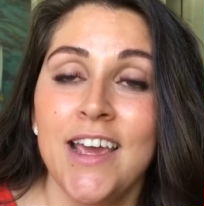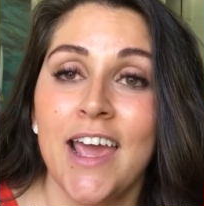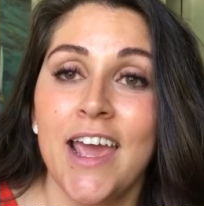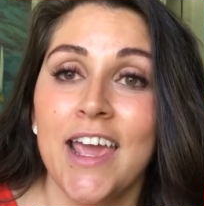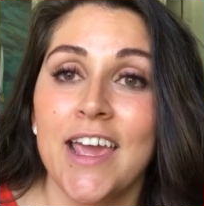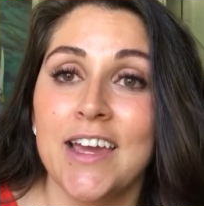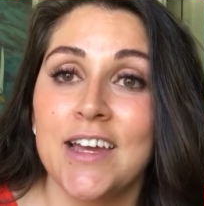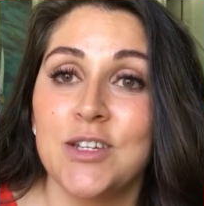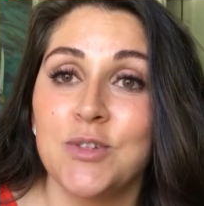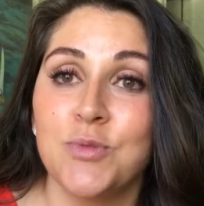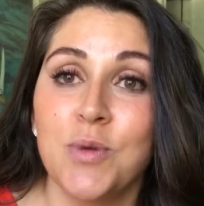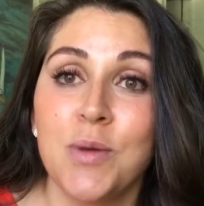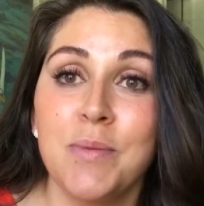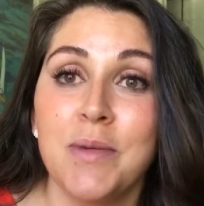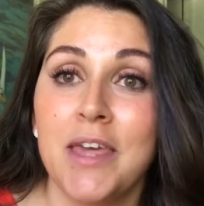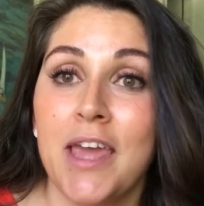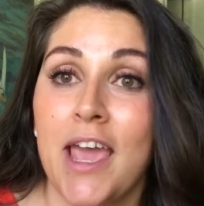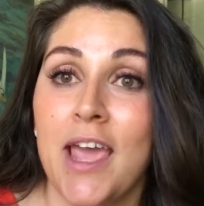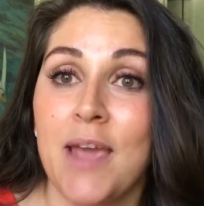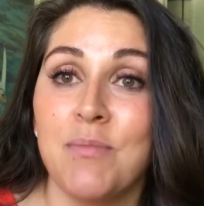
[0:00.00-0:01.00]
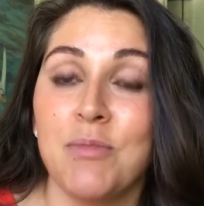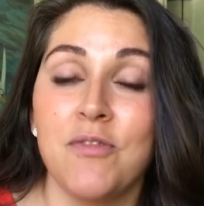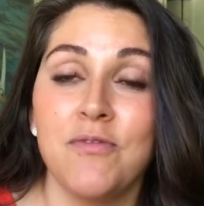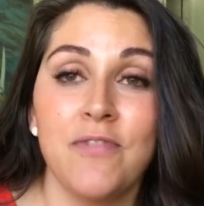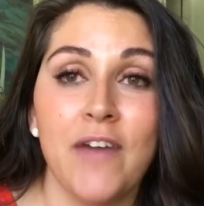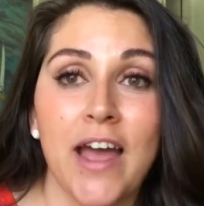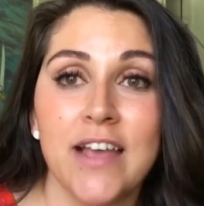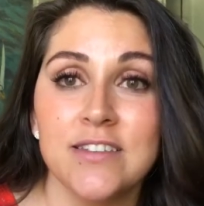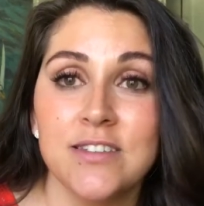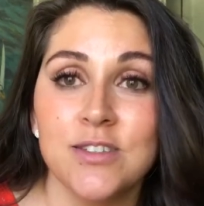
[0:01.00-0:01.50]
and we became the
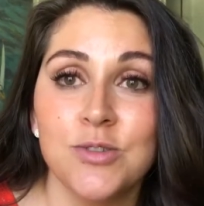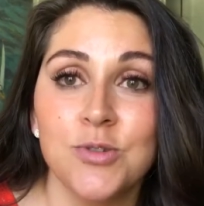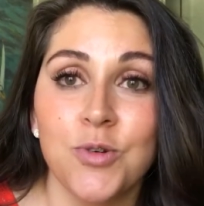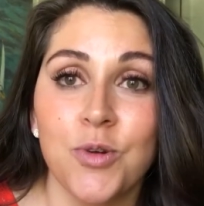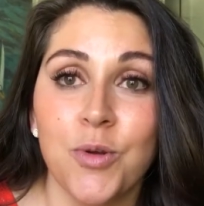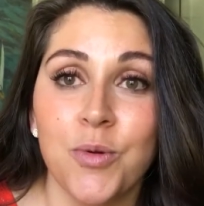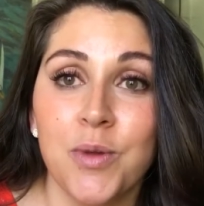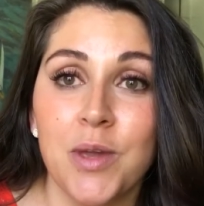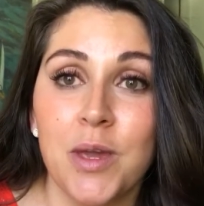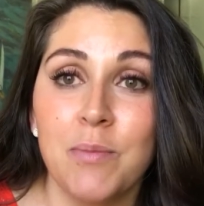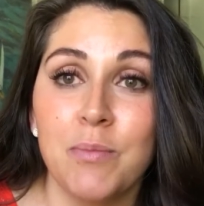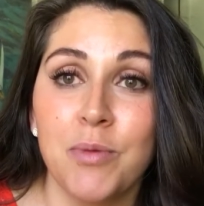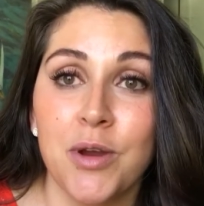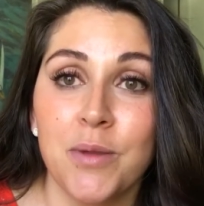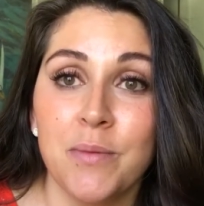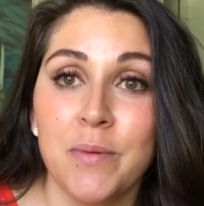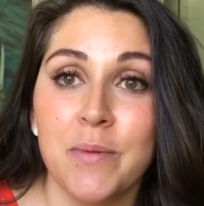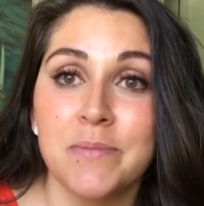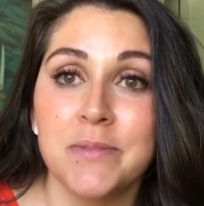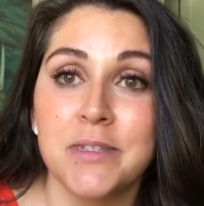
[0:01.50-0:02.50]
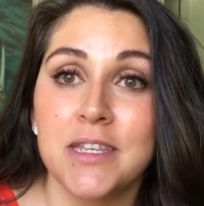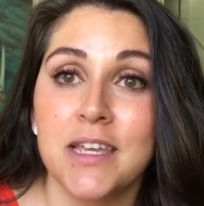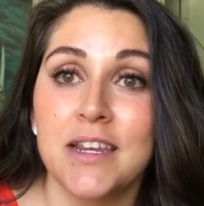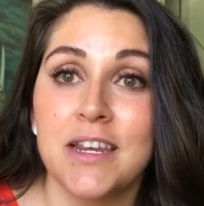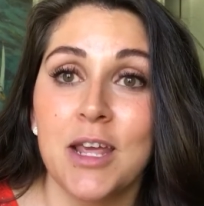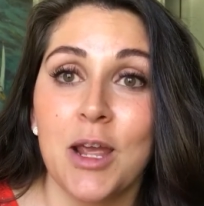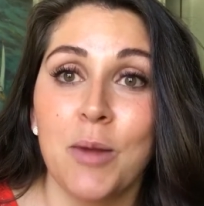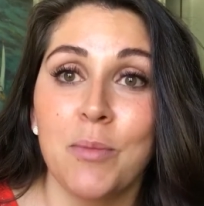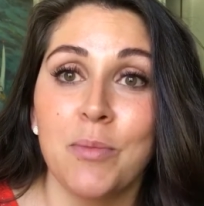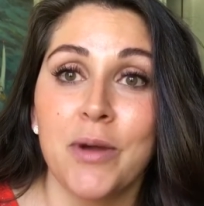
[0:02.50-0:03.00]
fastest growing premium
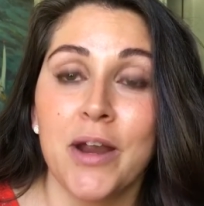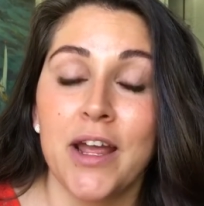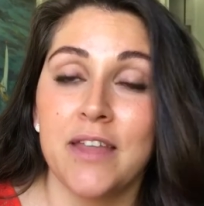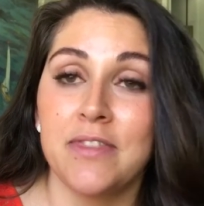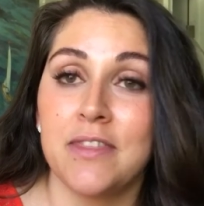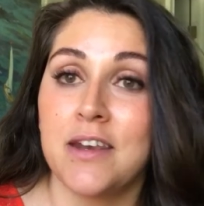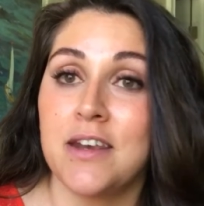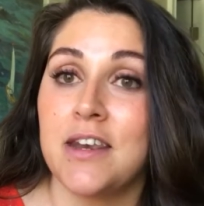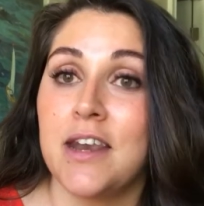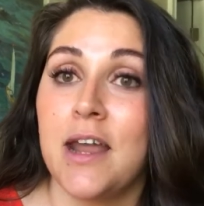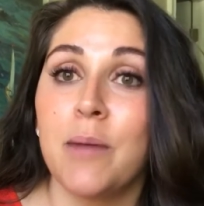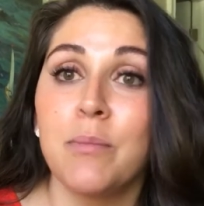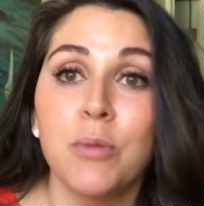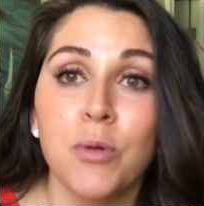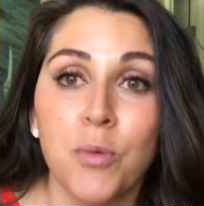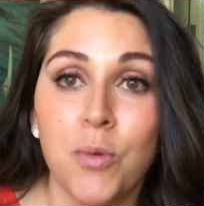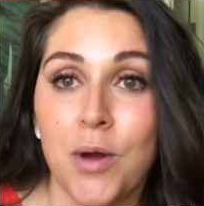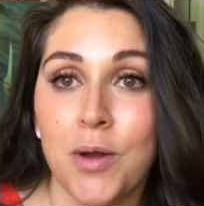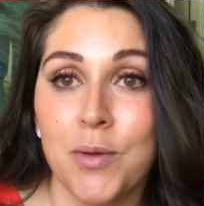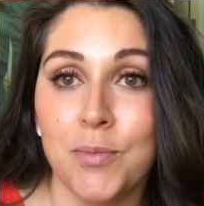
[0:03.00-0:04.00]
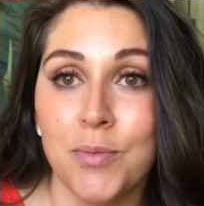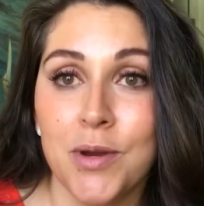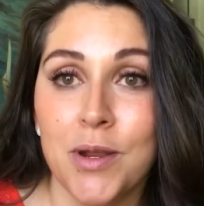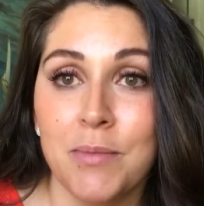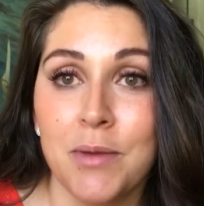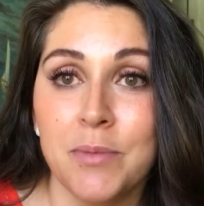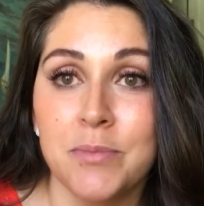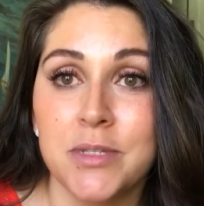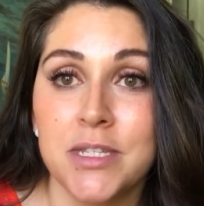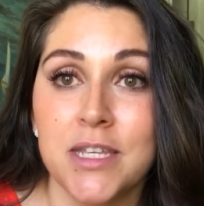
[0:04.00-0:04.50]
skincare brand, the #1
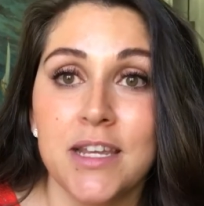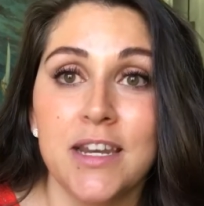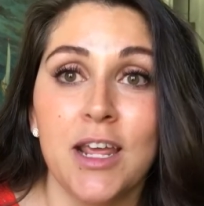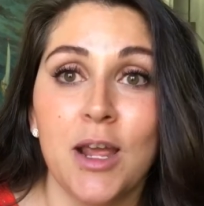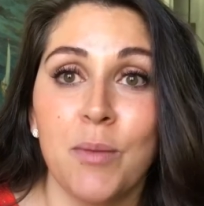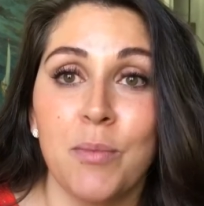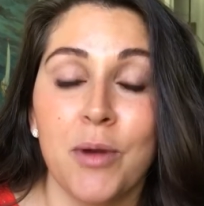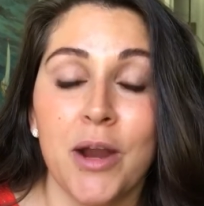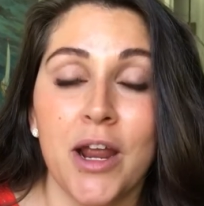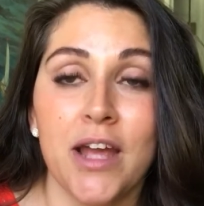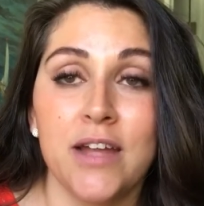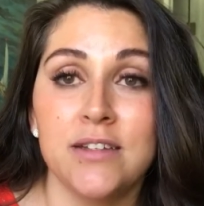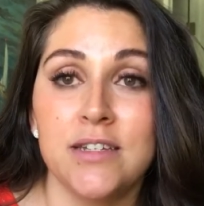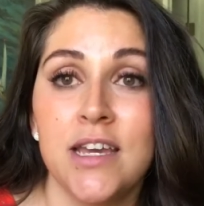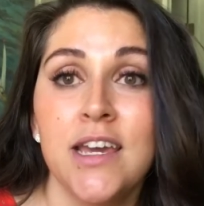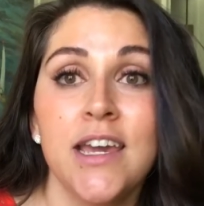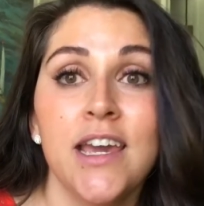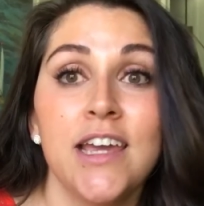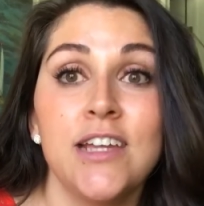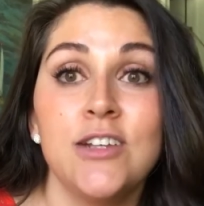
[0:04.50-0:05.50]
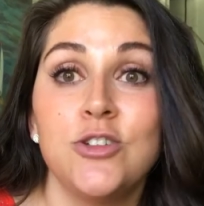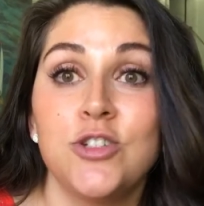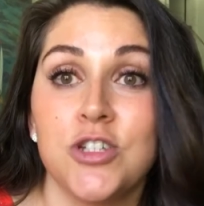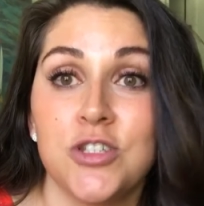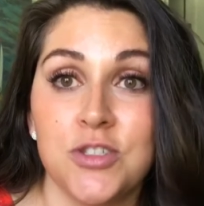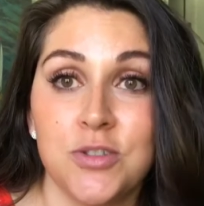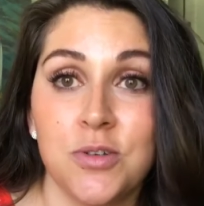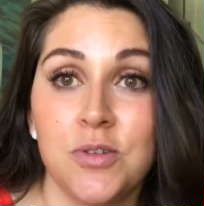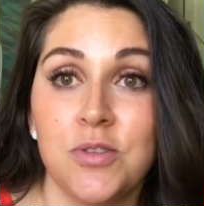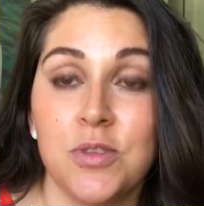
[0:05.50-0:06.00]
premium skincare brand in
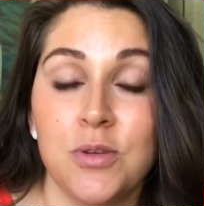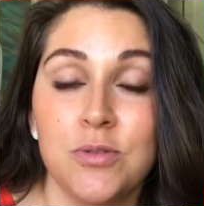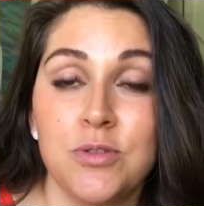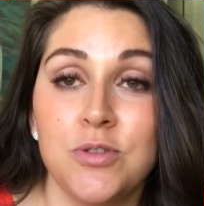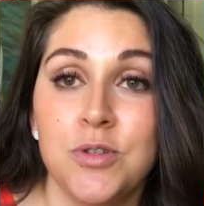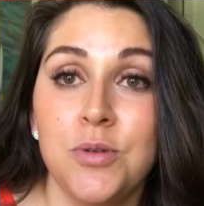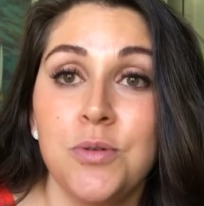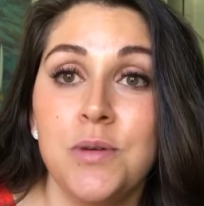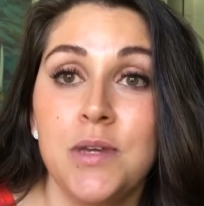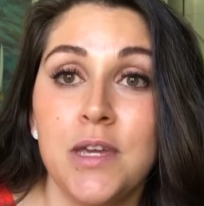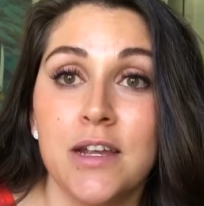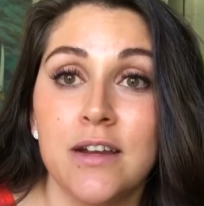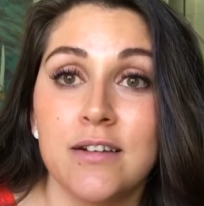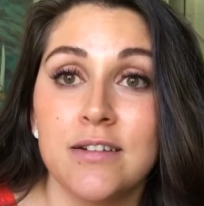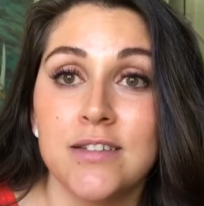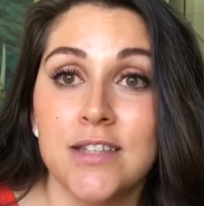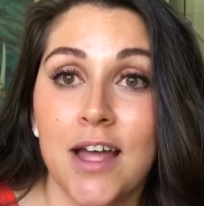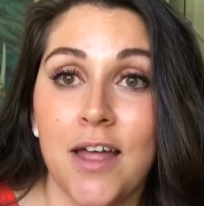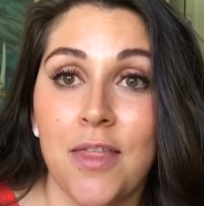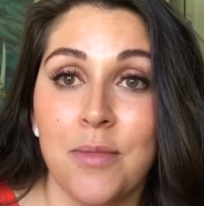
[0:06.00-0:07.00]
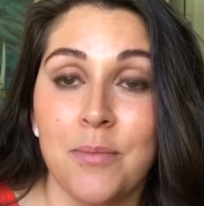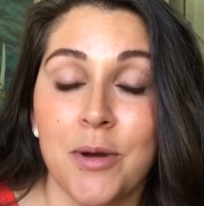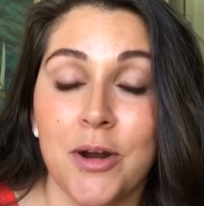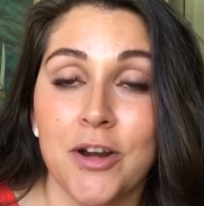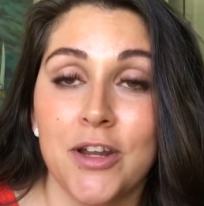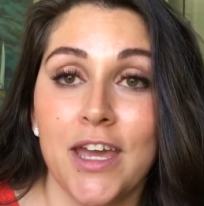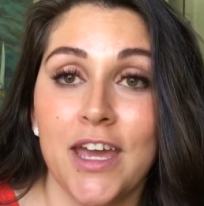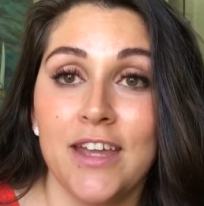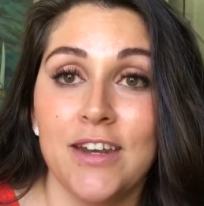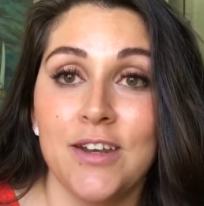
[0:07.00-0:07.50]
just those 2 years on the
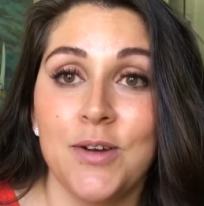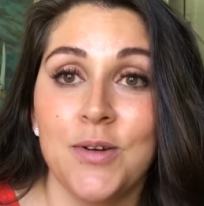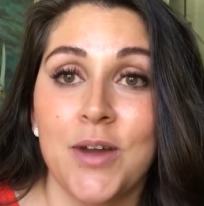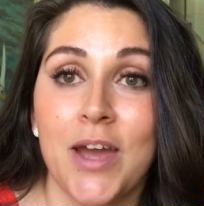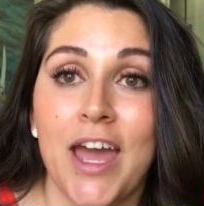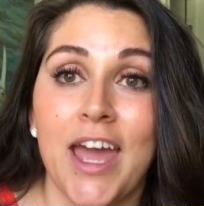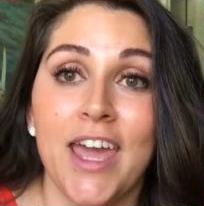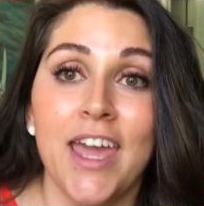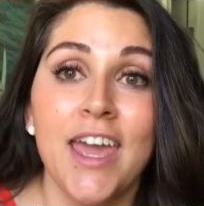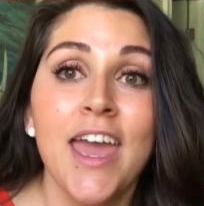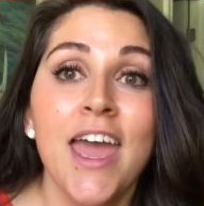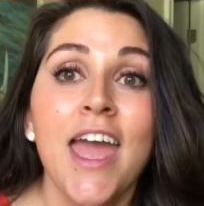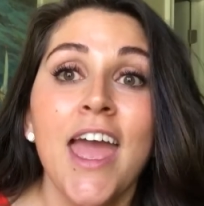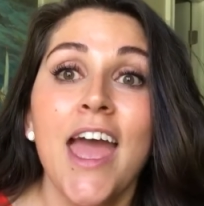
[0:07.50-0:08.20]
market, okay?